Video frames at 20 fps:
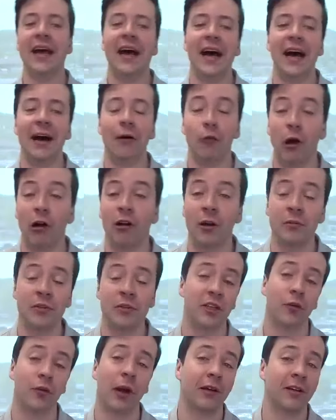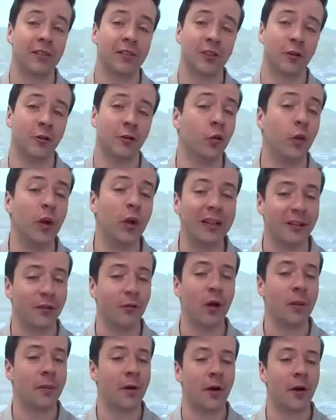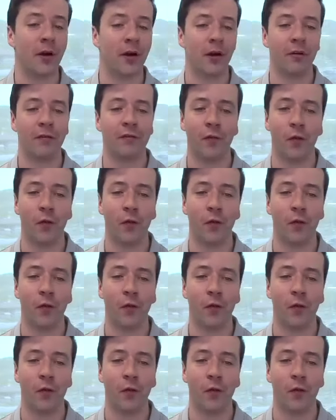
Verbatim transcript: welcome to the Route Consultant Weekly Webinar